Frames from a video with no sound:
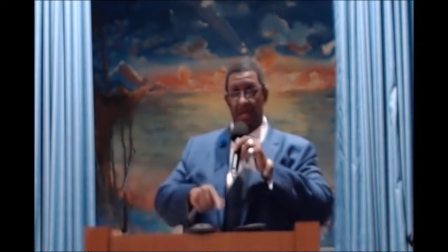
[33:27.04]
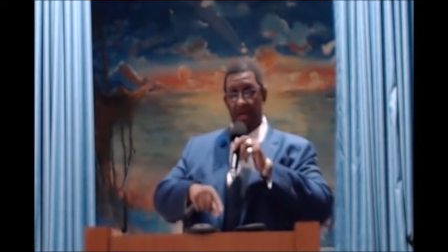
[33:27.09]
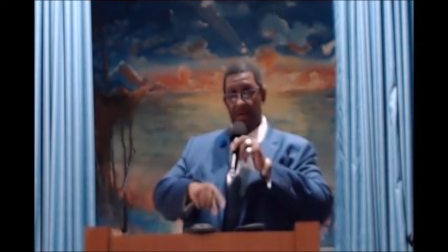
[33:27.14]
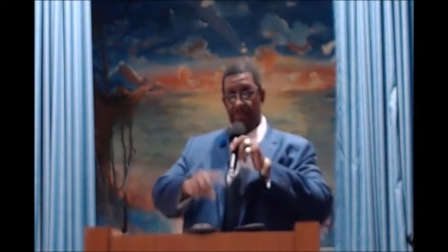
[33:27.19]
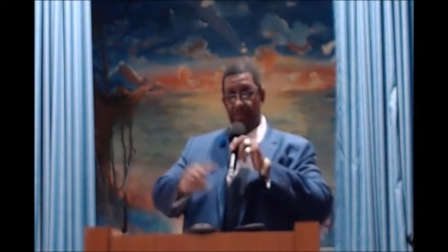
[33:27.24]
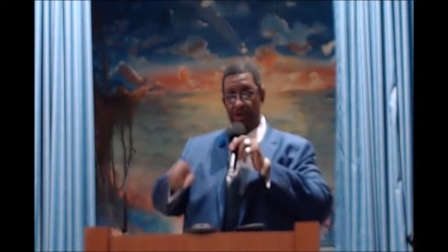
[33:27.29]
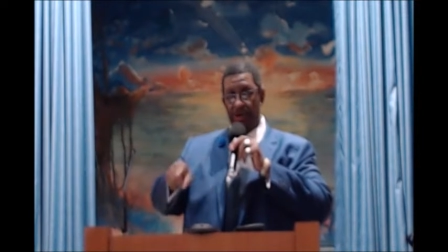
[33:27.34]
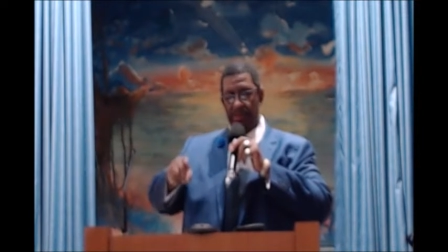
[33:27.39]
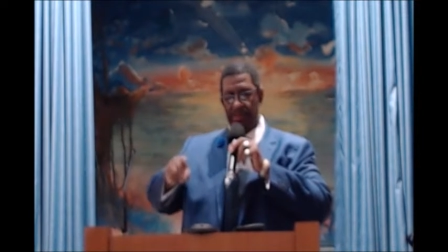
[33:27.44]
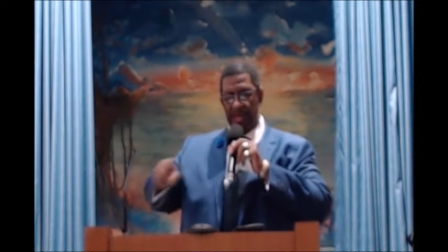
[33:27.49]

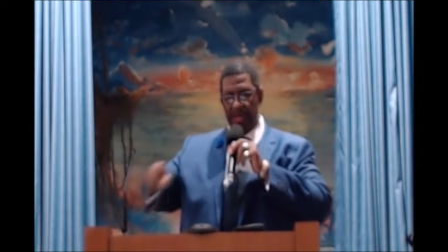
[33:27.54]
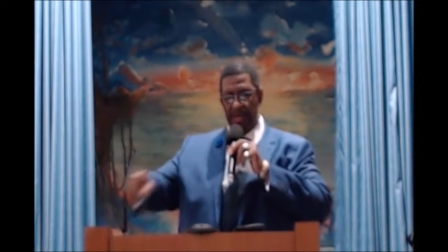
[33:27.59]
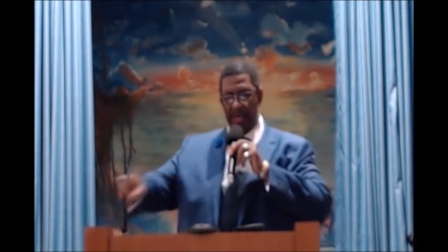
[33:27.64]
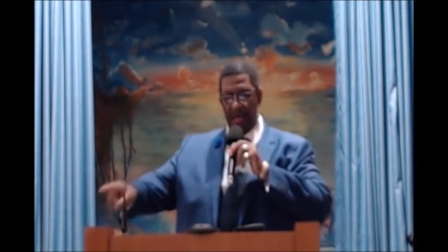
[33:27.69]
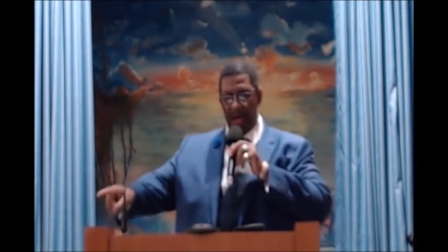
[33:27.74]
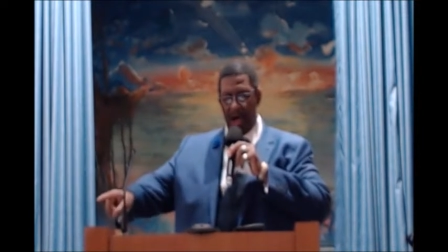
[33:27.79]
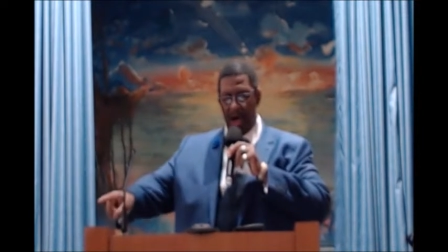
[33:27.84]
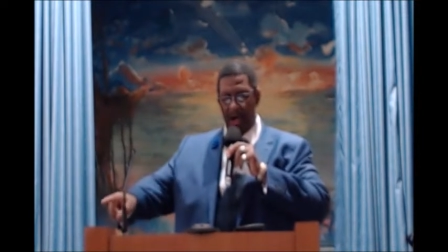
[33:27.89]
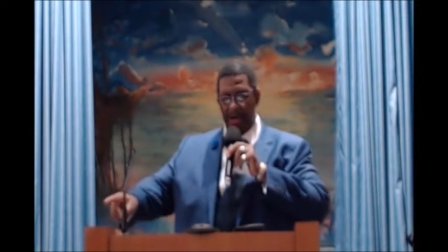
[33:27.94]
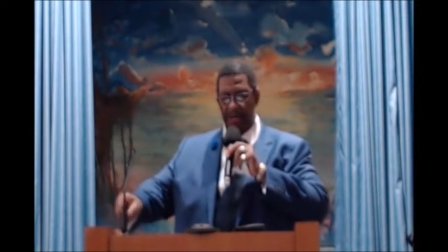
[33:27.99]
put him in the
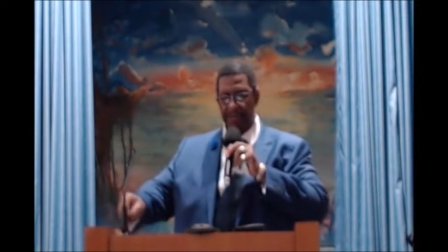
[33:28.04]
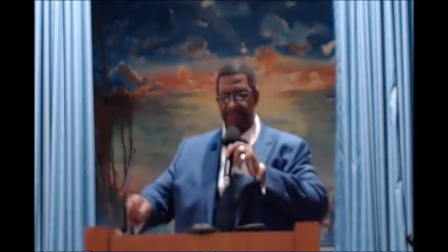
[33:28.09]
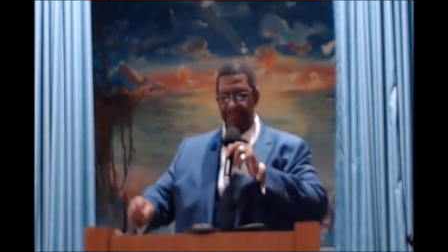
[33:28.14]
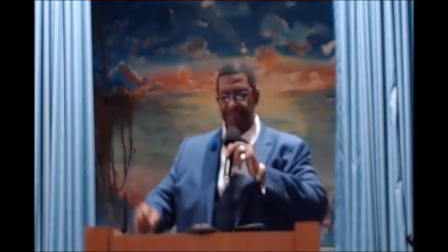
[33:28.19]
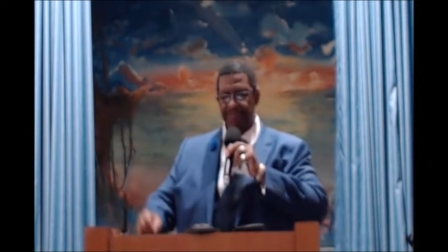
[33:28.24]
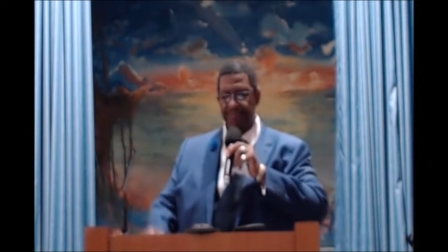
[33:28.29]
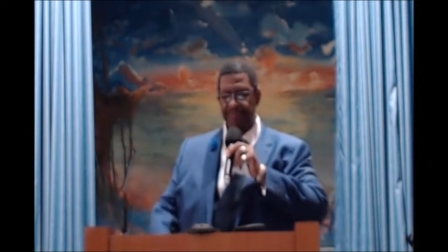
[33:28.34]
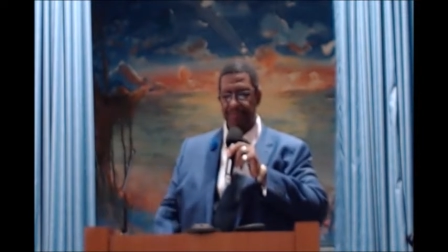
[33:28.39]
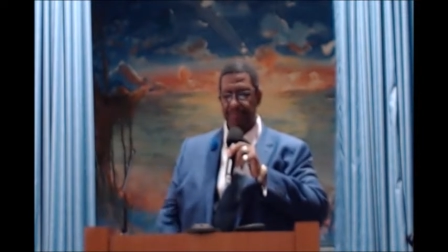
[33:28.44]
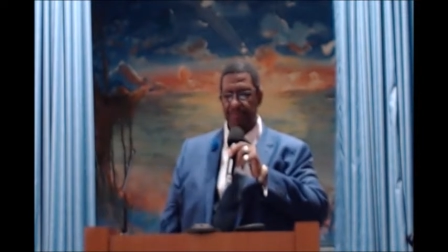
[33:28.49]
garden,
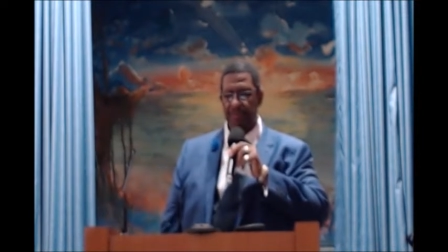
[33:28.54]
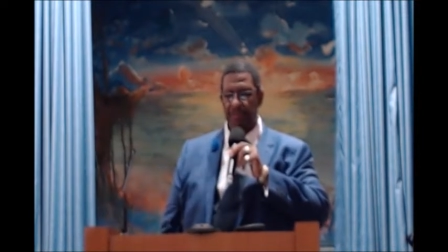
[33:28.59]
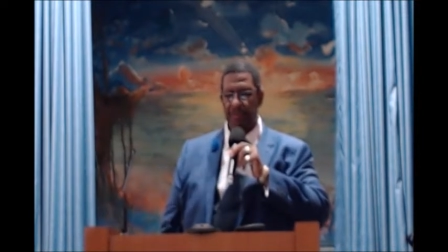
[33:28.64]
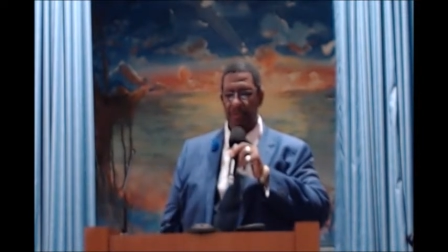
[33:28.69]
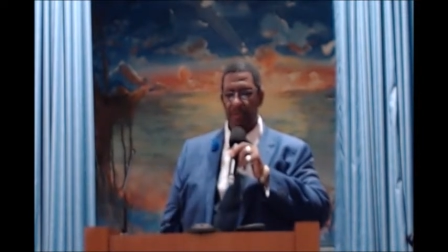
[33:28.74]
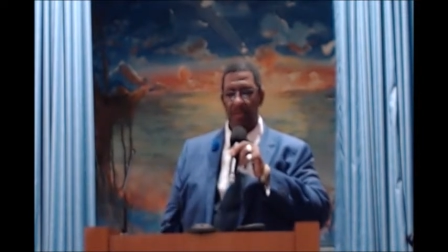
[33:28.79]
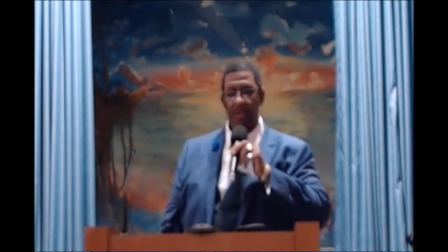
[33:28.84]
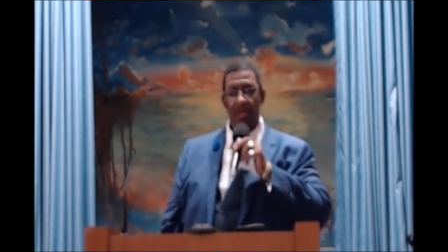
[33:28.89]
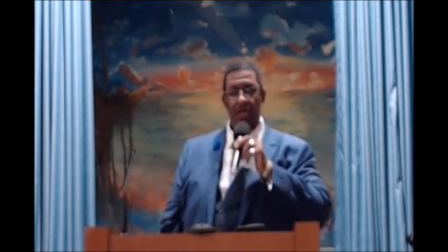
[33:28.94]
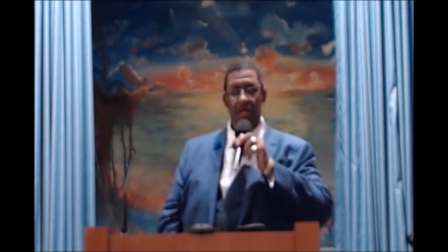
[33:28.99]

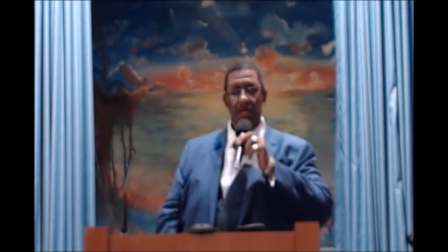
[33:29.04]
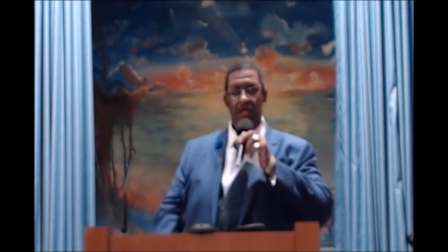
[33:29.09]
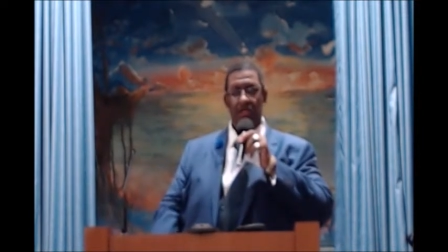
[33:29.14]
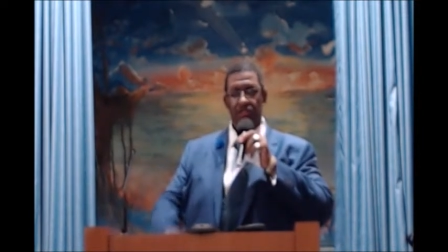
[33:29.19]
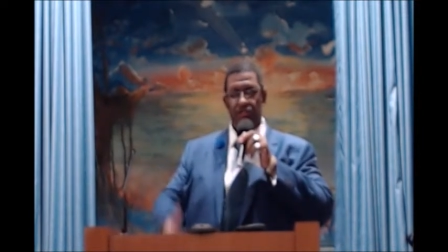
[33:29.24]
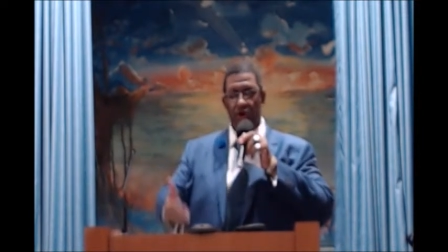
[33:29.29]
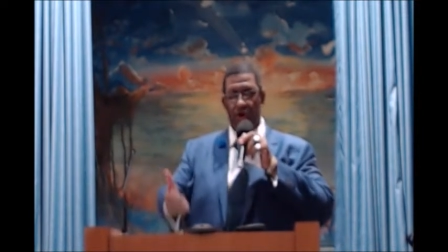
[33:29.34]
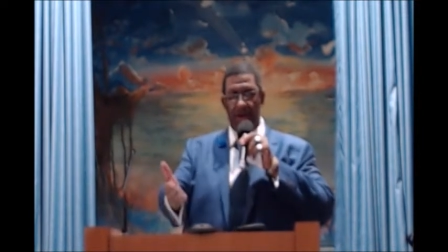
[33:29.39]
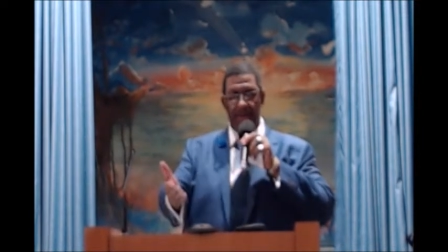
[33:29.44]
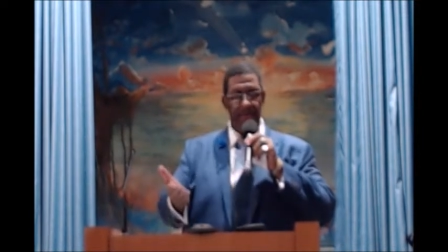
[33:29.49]

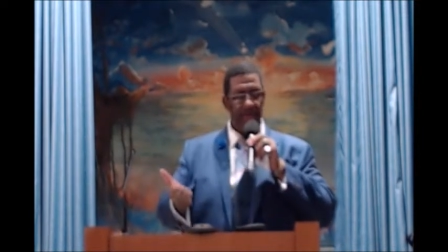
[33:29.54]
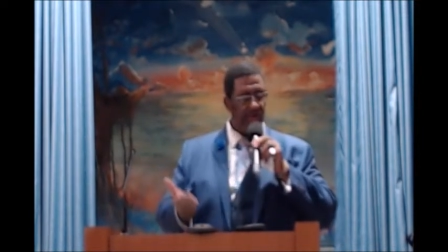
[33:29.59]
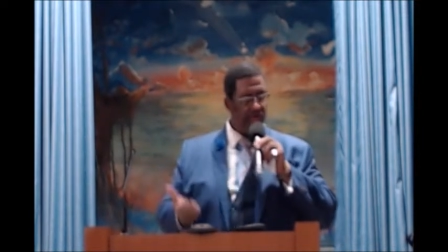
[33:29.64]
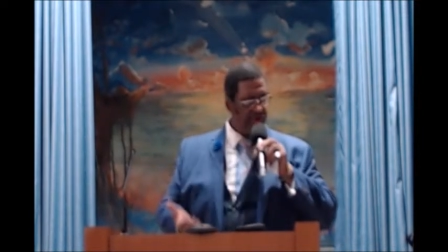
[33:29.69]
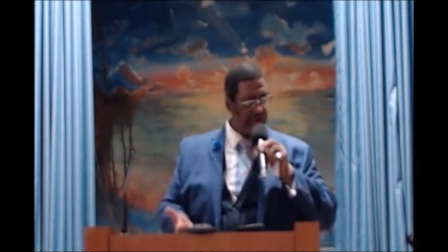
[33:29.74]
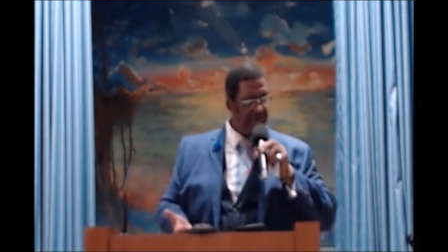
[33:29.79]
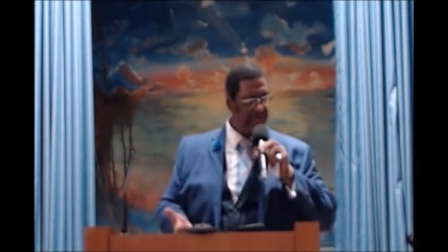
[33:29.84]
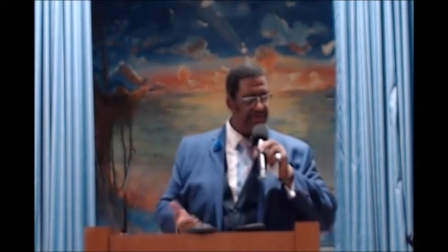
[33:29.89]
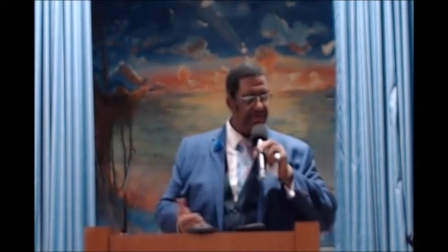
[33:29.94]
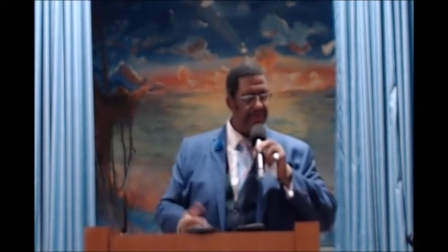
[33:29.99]
told him to
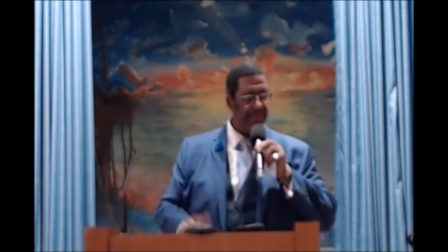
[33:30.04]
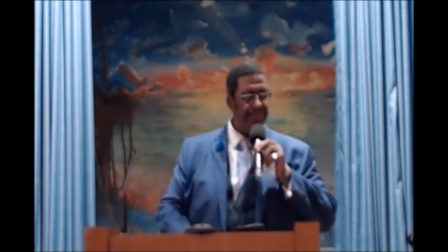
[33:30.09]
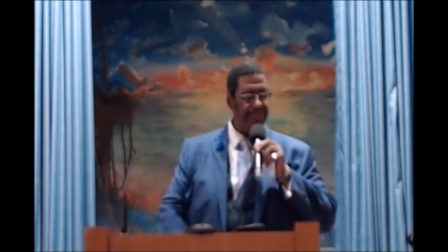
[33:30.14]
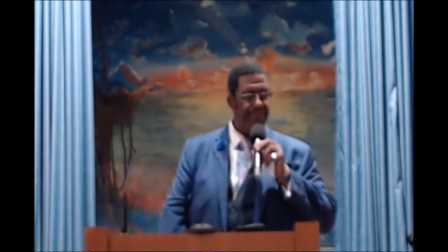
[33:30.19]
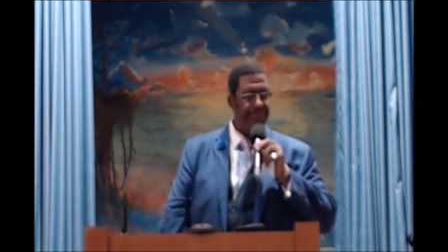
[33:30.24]
dress it,